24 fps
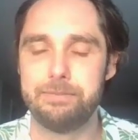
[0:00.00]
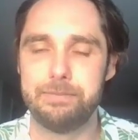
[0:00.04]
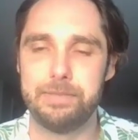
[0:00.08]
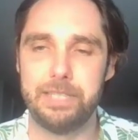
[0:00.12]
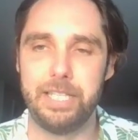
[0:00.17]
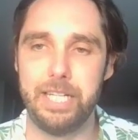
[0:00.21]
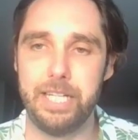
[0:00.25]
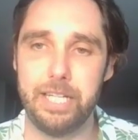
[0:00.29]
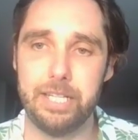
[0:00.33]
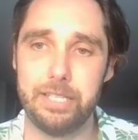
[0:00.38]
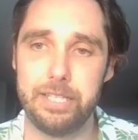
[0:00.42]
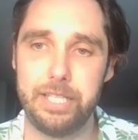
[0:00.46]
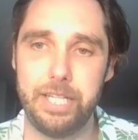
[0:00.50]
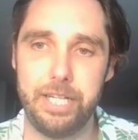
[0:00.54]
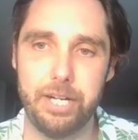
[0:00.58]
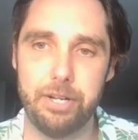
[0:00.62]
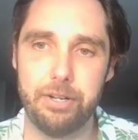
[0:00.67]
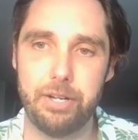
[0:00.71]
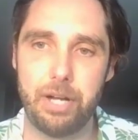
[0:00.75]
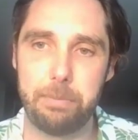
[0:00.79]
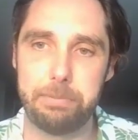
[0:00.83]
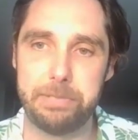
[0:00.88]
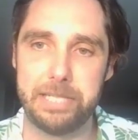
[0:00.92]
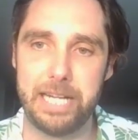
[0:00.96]

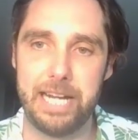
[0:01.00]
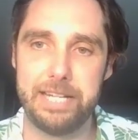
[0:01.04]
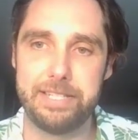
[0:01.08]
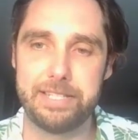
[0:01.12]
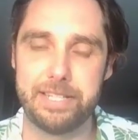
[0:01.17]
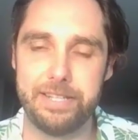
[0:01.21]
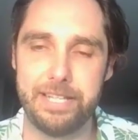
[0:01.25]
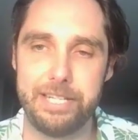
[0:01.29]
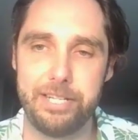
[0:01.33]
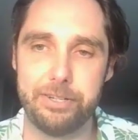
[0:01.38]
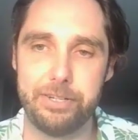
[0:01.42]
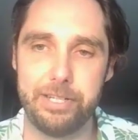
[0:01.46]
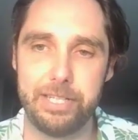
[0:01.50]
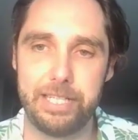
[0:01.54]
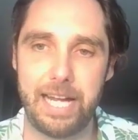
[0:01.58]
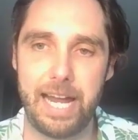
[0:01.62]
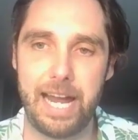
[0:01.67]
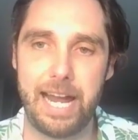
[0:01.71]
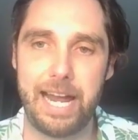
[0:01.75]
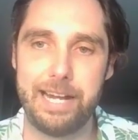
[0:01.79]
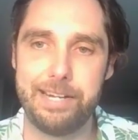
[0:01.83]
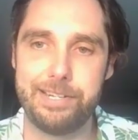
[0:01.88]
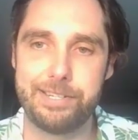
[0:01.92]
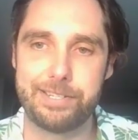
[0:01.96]
updates, and that you're
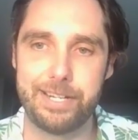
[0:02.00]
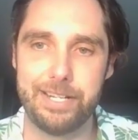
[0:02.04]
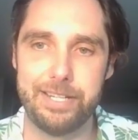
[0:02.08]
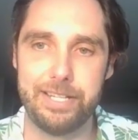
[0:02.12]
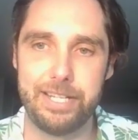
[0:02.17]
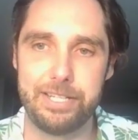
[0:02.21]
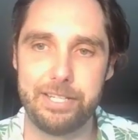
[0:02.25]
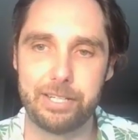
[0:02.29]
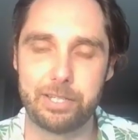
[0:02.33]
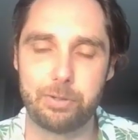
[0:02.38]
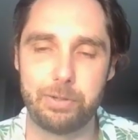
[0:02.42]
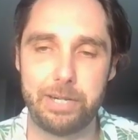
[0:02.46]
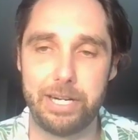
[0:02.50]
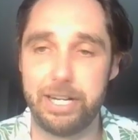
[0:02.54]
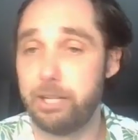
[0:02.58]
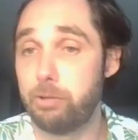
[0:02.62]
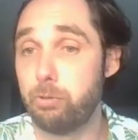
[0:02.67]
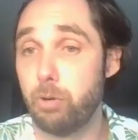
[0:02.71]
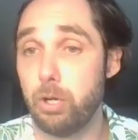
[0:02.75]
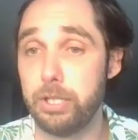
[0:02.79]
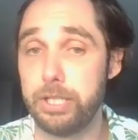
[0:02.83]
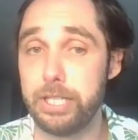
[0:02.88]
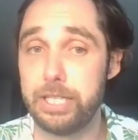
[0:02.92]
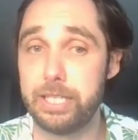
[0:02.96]
engaged and that you're
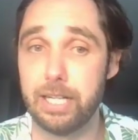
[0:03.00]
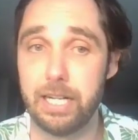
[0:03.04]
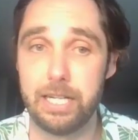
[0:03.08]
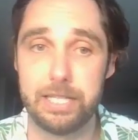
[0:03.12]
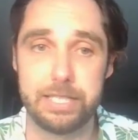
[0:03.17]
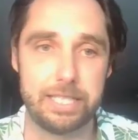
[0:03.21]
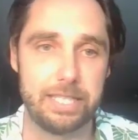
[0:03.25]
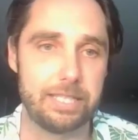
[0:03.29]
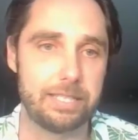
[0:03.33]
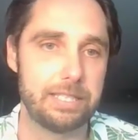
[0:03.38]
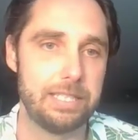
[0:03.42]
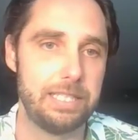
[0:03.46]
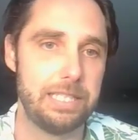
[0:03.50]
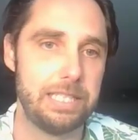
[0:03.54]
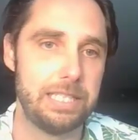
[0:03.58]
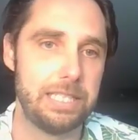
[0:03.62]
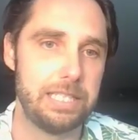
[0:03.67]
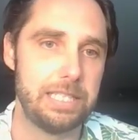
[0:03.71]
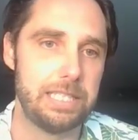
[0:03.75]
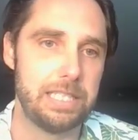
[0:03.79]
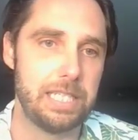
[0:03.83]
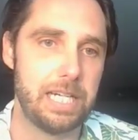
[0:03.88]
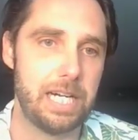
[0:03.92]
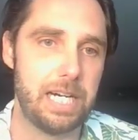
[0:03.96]
creating quality content,
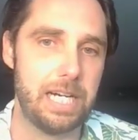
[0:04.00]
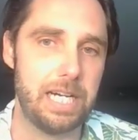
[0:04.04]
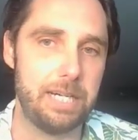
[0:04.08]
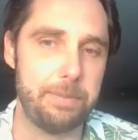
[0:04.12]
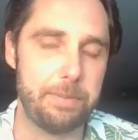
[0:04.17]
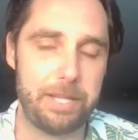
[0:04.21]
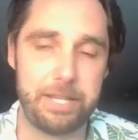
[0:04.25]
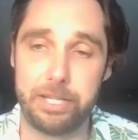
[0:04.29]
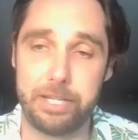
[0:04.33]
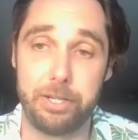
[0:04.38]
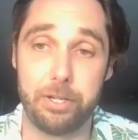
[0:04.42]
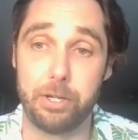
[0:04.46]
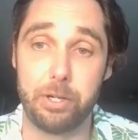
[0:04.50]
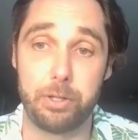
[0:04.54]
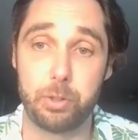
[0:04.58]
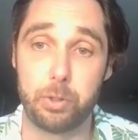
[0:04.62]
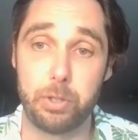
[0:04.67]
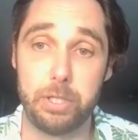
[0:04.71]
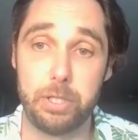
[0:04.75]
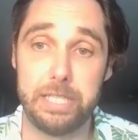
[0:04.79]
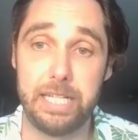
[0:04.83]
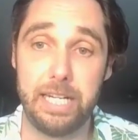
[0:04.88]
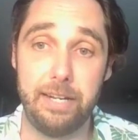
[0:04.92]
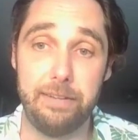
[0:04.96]
and that you're an
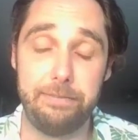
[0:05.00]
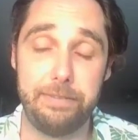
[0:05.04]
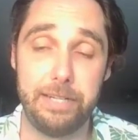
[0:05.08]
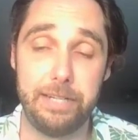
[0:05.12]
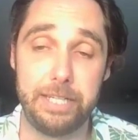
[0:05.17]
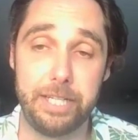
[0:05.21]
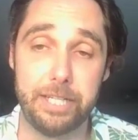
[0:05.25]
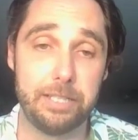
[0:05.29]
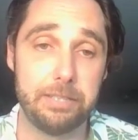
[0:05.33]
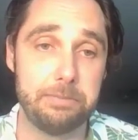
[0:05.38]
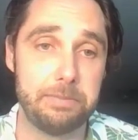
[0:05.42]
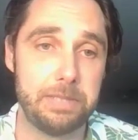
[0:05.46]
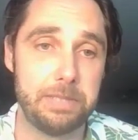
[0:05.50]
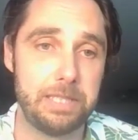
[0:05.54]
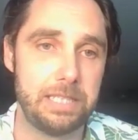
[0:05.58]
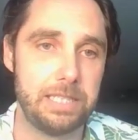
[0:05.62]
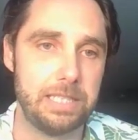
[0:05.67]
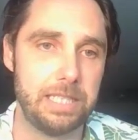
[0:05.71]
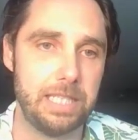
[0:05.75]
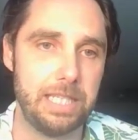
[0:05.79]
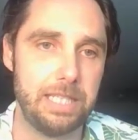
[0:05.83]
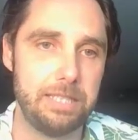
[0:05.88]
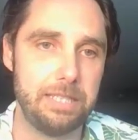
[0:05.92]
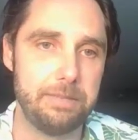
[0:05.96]
authoritative figure.
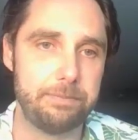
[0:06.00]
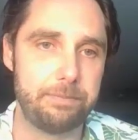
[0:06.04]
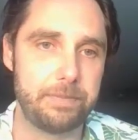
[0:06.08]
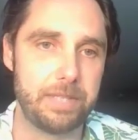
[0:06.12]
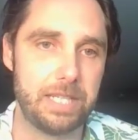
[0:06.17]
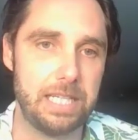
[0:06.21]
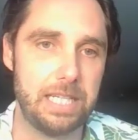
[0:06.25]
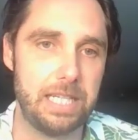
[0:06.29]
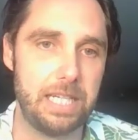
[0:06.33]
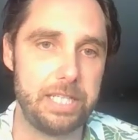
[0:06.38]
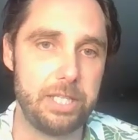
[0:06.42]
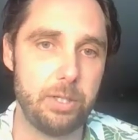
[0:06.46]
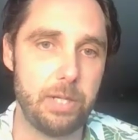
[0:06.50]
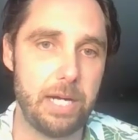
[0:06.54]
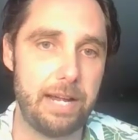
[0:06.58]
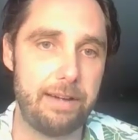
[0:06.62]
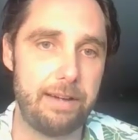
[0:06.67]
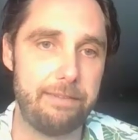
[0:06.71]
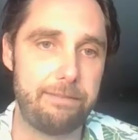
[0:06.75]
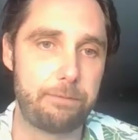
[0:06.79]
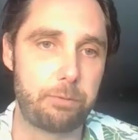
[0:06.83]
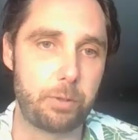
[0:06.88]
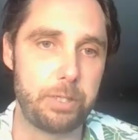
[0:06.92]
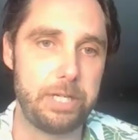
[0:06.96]
Right? You
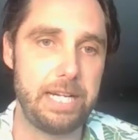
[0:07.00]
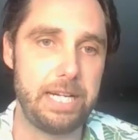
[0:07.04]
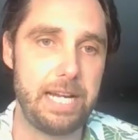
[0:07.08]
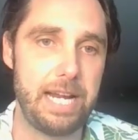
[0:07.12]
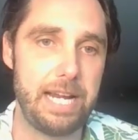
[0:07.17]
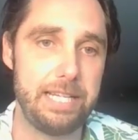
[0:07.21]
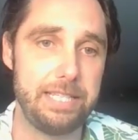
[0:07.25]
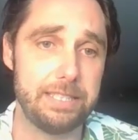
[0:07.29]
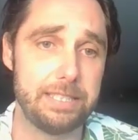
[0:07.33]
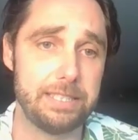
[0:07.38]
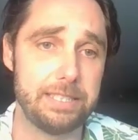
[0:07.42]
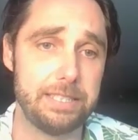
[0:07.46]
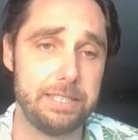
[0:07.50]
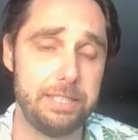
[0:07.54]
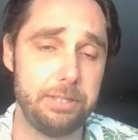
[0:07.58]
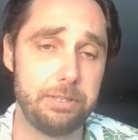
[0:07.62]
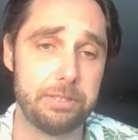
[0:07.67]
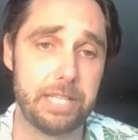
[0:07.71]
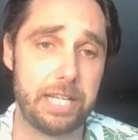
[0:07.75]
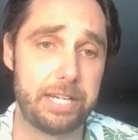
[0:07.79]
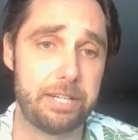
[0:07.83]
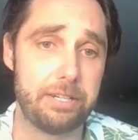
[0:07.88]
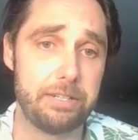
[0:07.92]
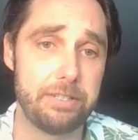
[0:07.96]
have 48
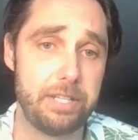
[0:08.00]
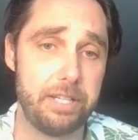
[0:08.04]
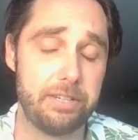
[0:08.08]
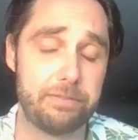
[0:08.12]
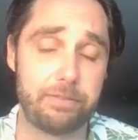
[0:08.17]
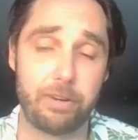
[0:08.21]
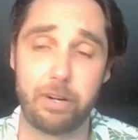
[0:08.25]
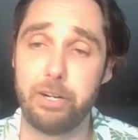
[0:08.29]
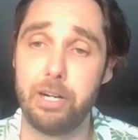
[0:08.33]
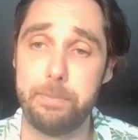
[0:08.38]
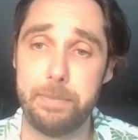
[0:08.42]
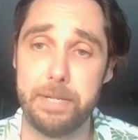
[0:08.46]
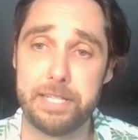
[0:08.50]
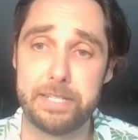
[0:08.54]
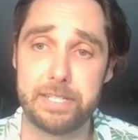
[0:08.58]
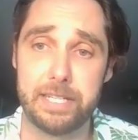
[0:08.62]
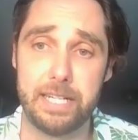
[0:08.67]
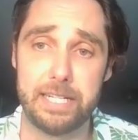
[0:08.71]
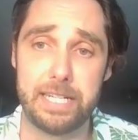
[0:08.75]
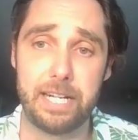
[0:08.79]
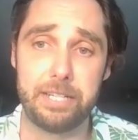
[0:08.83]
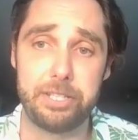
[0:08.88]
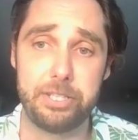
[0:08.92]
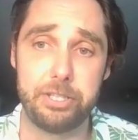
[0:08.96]
newsletters that have already been
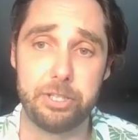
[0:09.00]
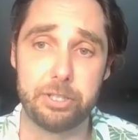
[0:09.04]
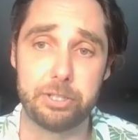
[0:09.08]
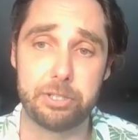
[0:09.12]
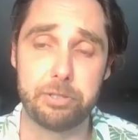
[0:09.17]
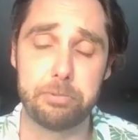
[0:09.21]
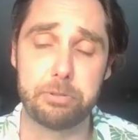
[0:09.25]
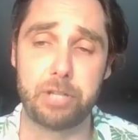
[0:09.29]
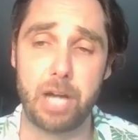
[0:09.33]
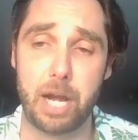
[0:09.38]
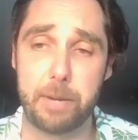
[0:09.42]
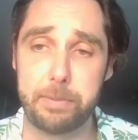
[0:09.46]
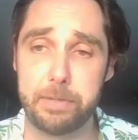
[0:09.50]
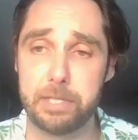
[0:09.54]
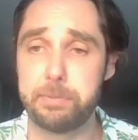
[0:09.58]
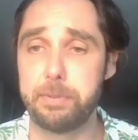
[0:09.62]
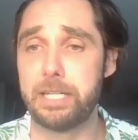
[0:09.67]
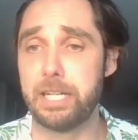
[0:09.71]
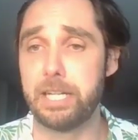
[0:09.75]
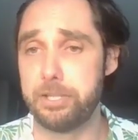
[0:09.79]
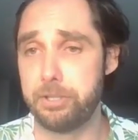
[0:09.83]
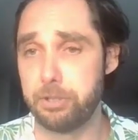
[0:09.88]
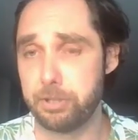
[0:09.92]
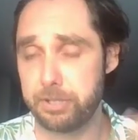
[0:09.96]
sent out to your subscribers
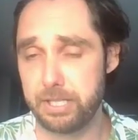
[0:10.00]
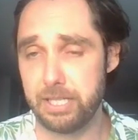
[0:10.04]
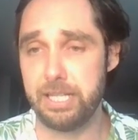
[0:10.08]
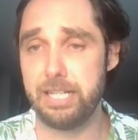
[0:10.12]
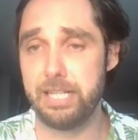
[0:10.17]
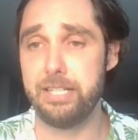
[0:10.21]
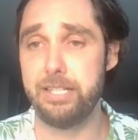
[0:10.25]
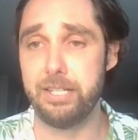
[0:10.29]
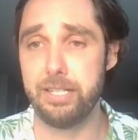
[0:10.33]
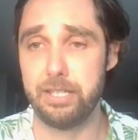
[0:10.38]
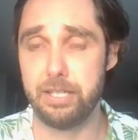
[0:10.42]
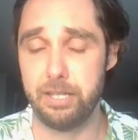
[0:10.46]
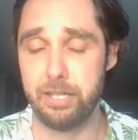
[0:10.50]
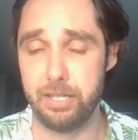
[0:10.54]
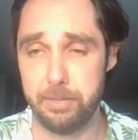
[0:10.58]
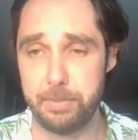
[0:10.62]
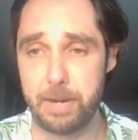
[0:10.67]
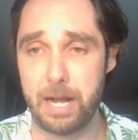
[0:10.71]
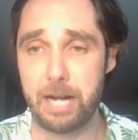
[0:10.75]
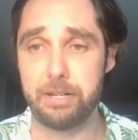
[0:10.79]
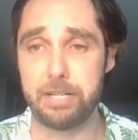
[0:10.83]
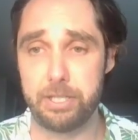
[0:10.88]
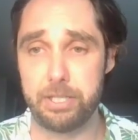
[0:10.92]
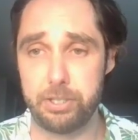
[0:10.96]
because you're sending
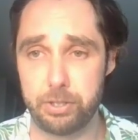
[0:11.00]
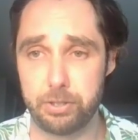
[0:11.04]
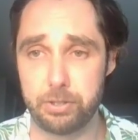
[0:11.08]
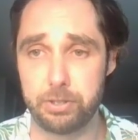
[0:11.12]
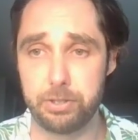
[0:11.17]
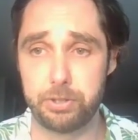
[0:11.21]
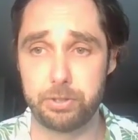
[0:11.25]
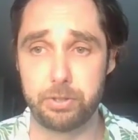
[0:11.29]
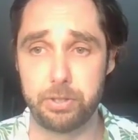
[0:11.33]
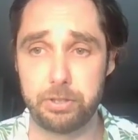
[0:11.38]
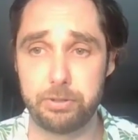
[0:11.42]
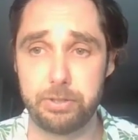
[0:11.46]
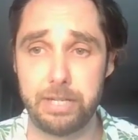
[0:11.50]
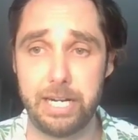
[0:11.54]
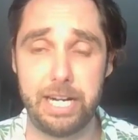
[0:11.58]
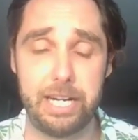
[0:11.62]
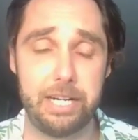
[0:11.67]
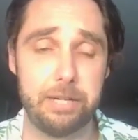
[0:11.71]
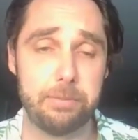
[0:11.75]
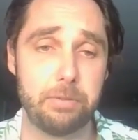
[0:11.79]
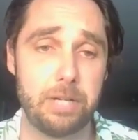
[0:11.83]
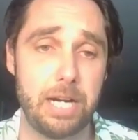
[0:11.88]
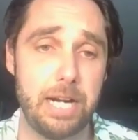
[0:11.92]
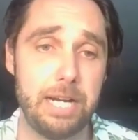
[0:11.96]
them out as you're sort of
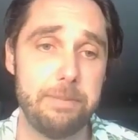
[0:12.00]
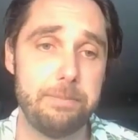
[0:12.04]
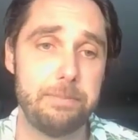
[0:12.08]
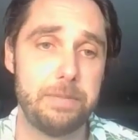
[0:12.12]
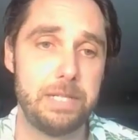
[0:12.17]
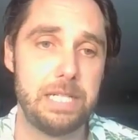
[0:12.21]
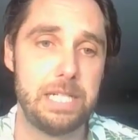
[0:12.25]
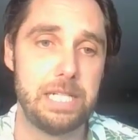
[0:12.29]
creating them, right?